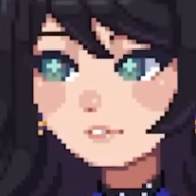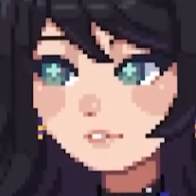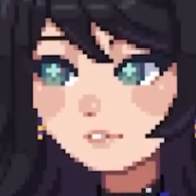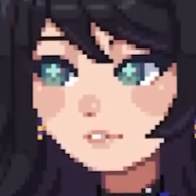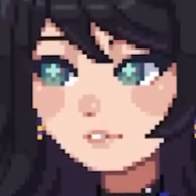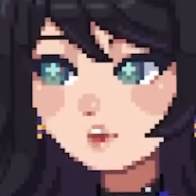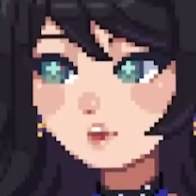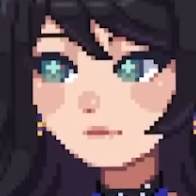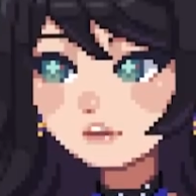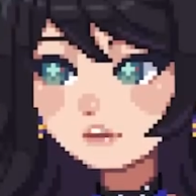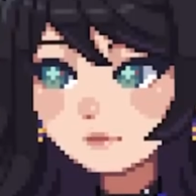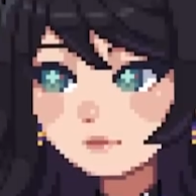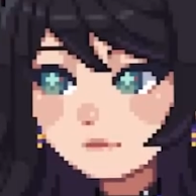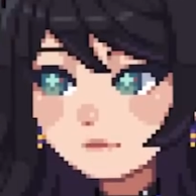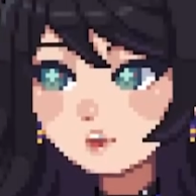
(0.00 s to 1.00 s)
Okay, we
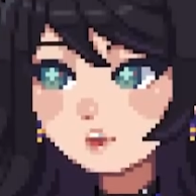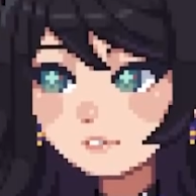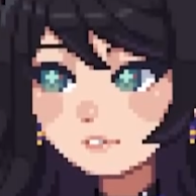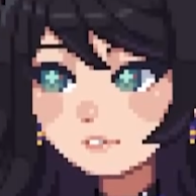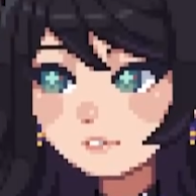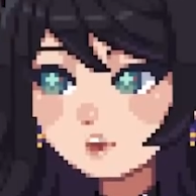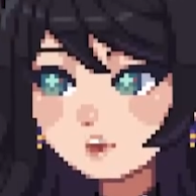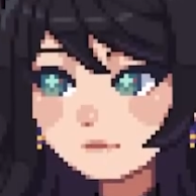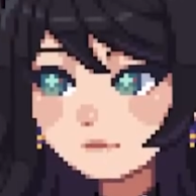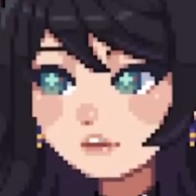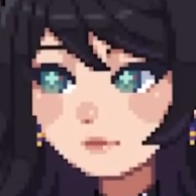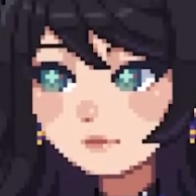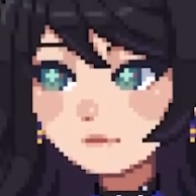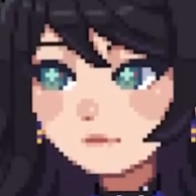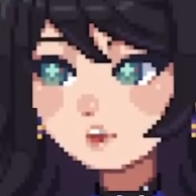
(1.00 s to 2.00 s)
recovered our health.
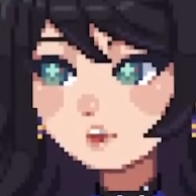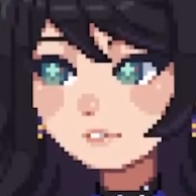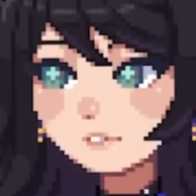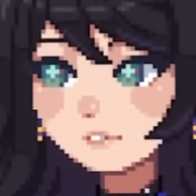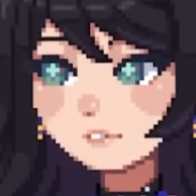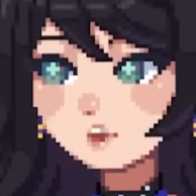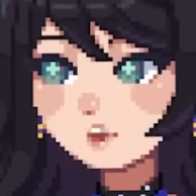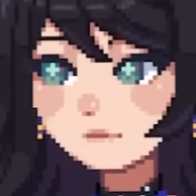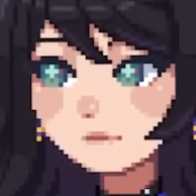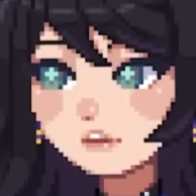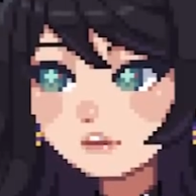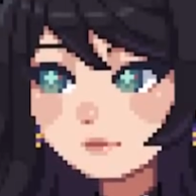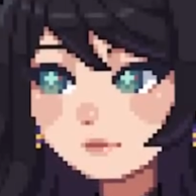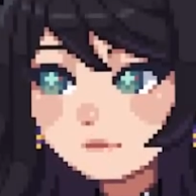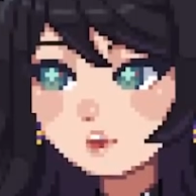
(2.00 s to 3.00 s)
So now
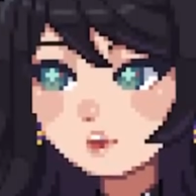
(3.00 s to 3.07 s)
what we're